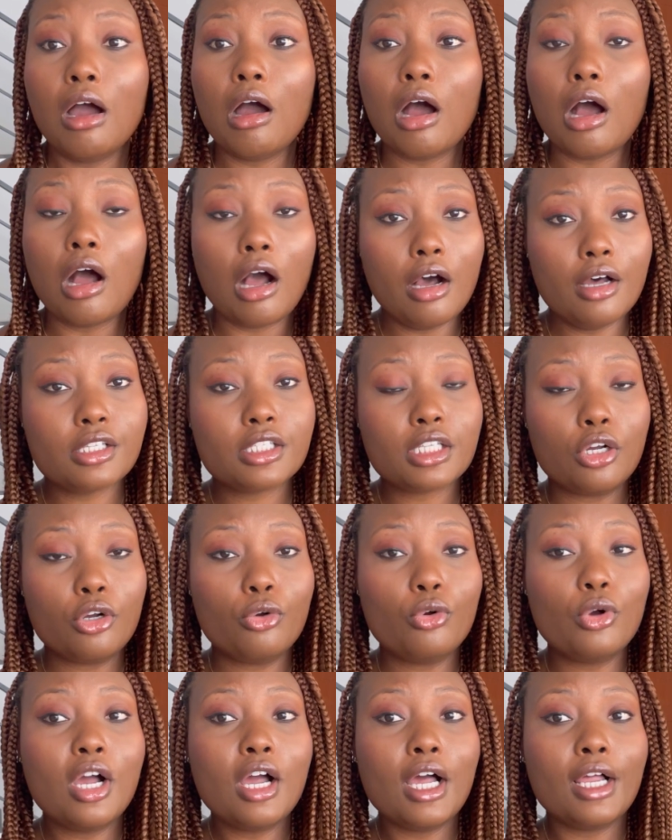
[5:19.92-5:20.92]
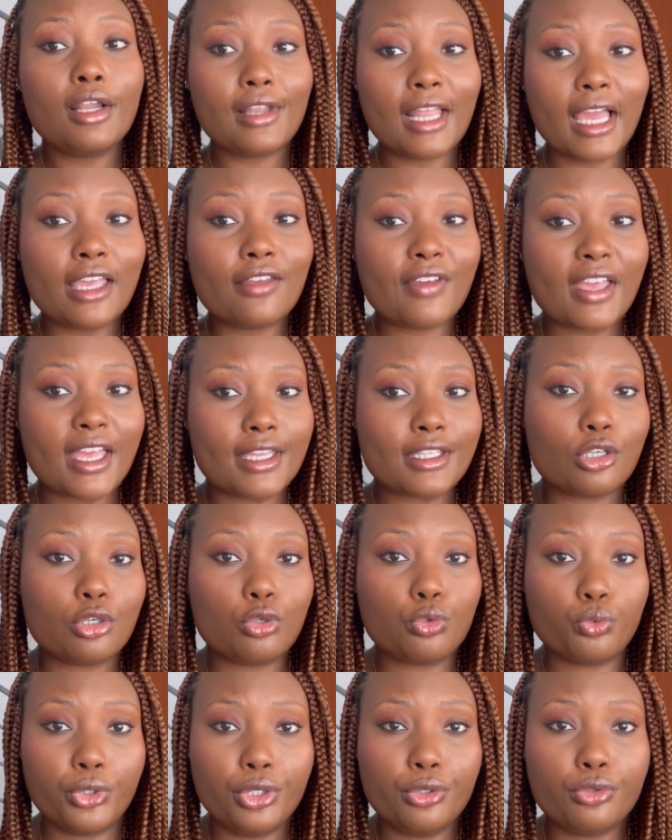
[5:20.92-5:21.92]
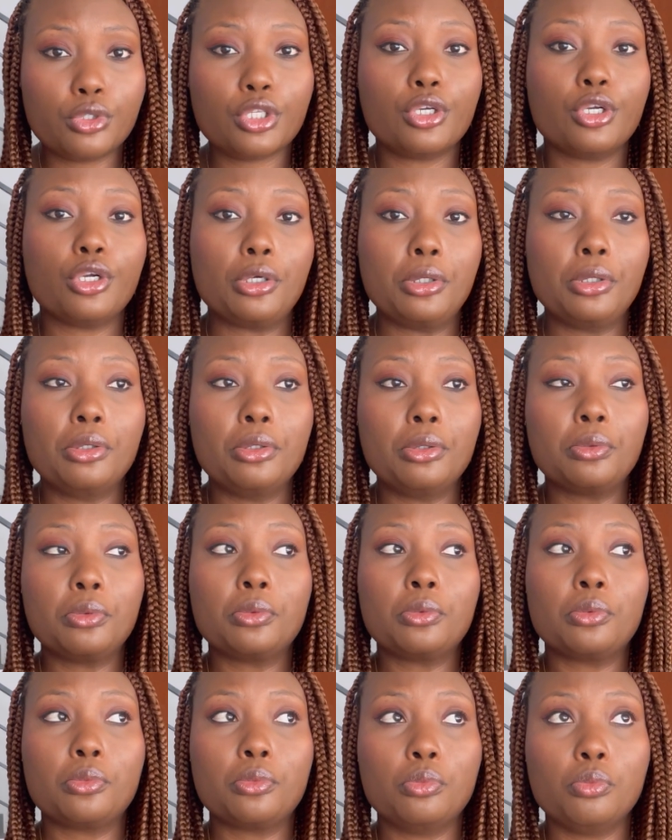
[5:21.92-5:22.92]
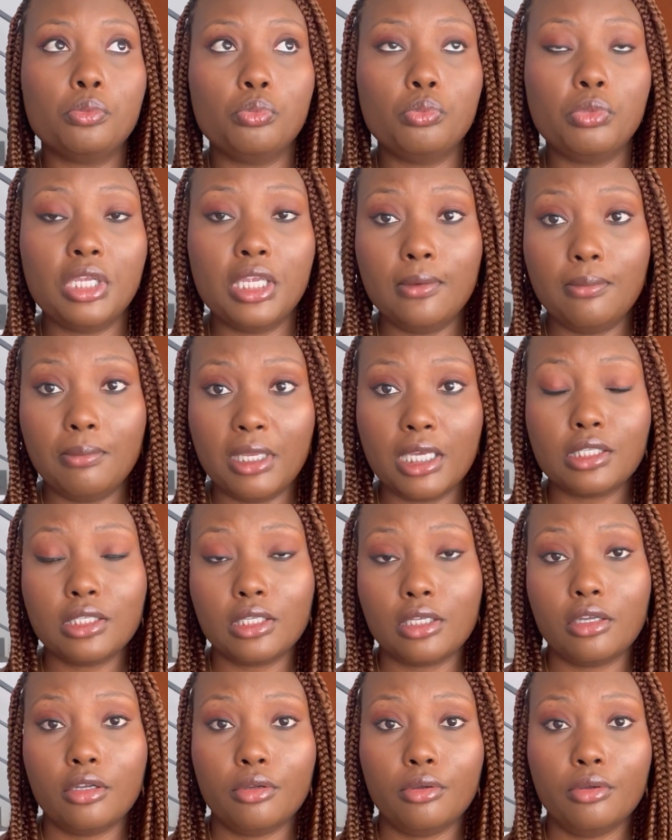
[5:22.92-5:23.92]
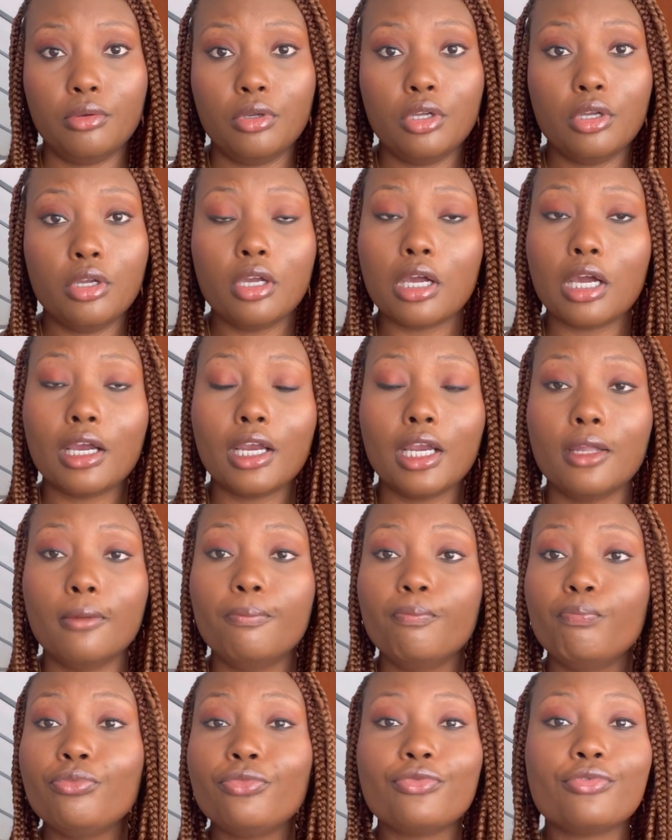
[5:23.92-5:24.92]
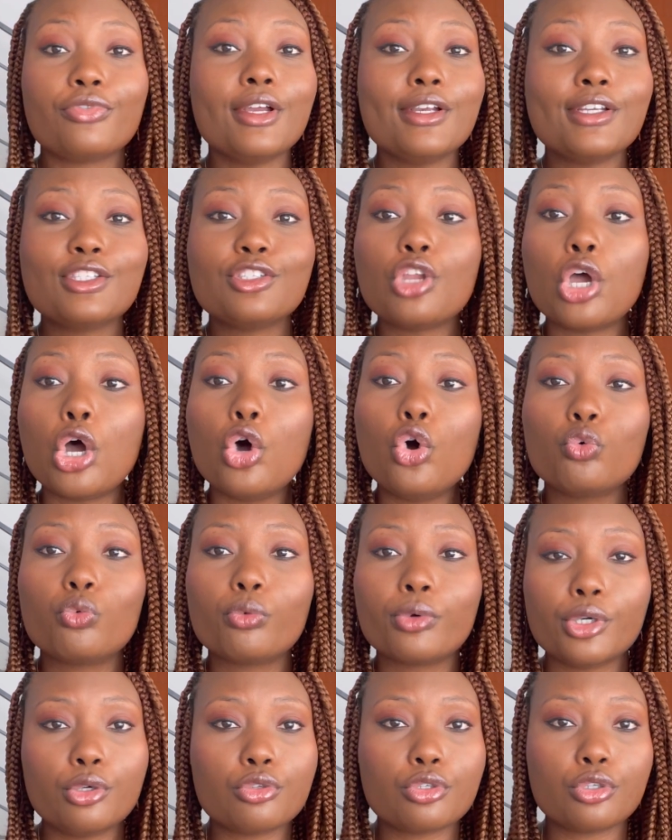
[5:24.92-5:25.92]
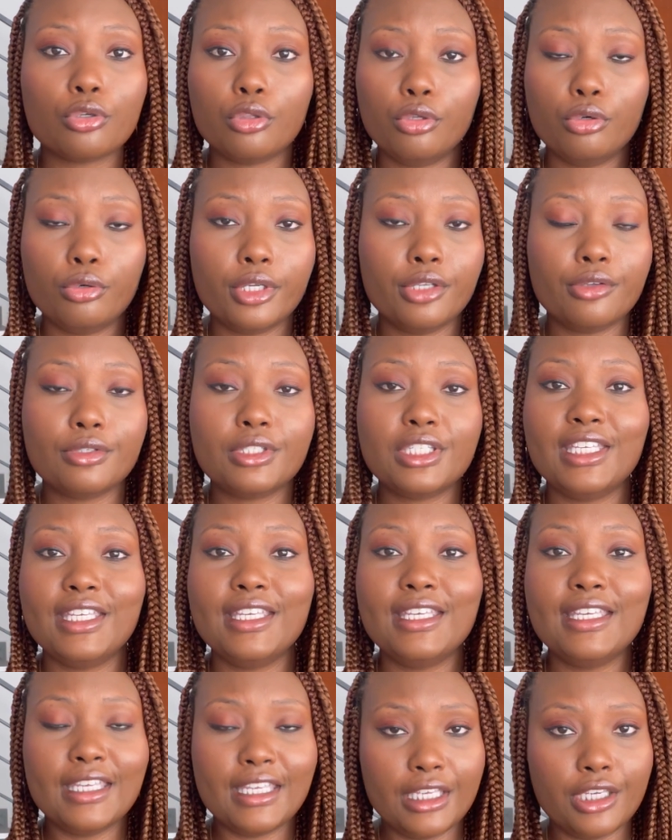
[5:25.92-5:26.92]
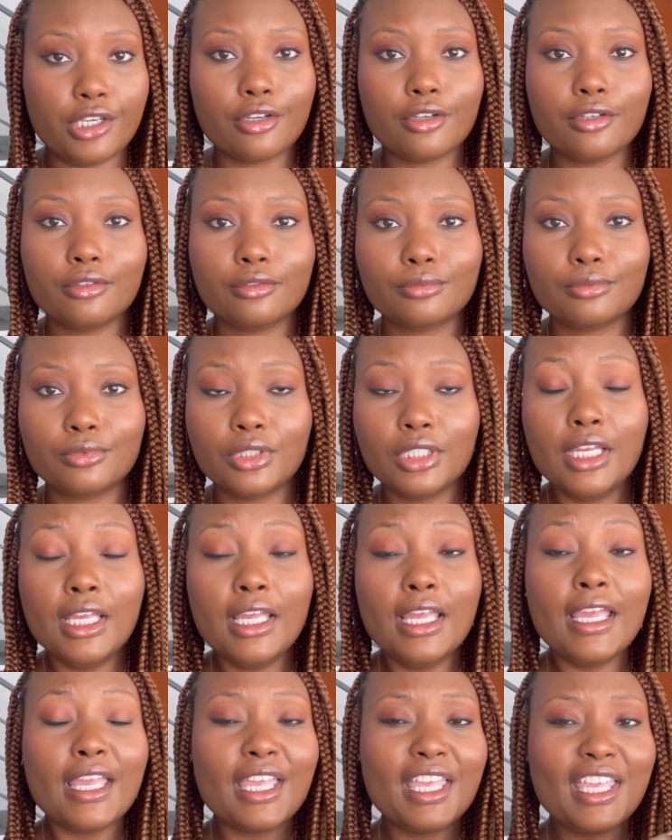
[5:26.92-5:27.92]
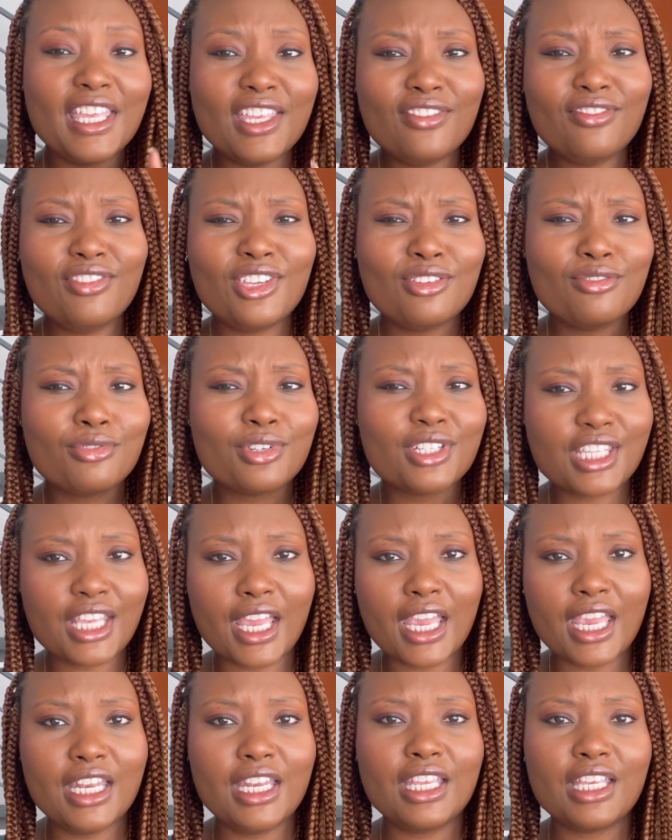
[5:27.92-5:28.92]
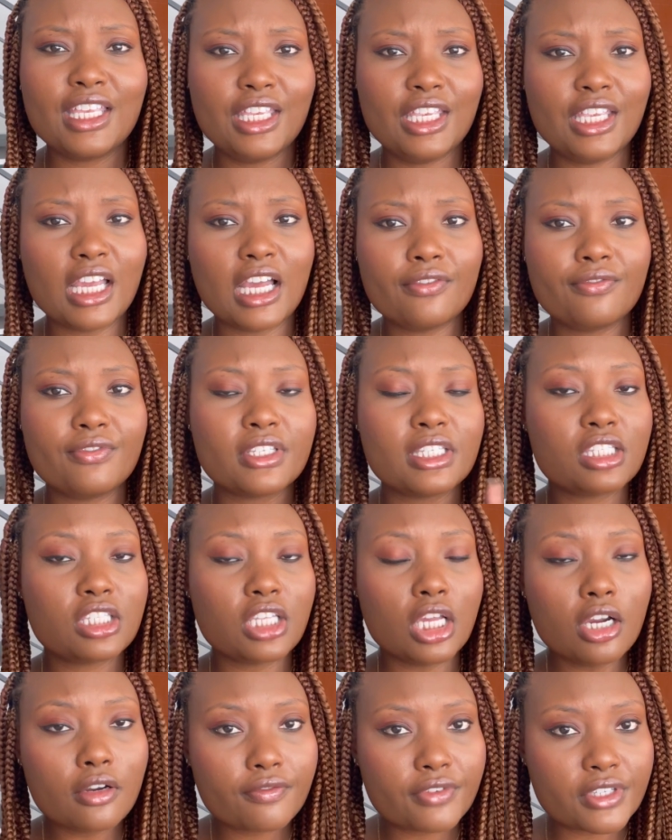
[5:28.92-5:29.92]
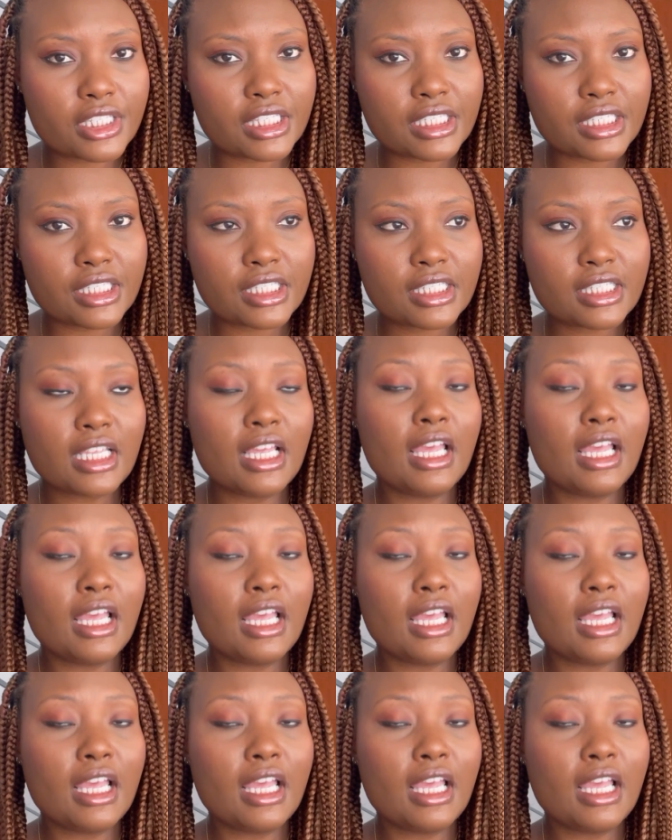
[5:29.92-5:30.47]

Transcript: Also, life as a realtor in Mexico, all right? There's no realtor loyalty here. Even retaining Kiafa services,